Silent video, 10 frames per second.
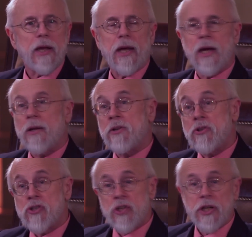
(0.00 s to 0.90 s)

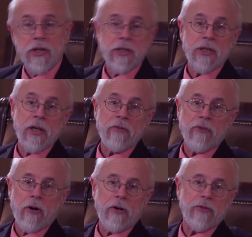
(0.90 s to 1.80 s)
And genes
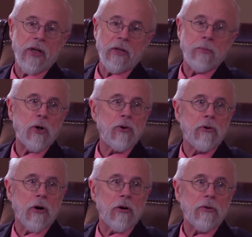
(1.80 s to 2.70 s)
involved in
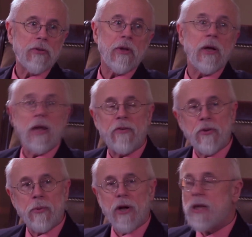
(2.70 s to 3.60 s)
bone growth, if
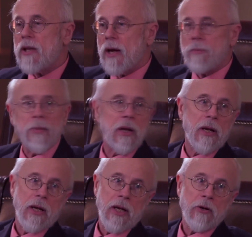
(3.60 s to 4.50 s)
you break them,
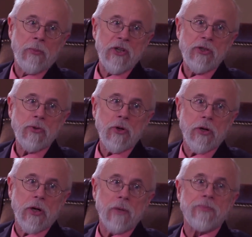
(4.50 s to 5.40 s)
it'll be
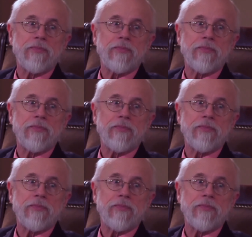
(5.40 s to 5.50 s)
shorter.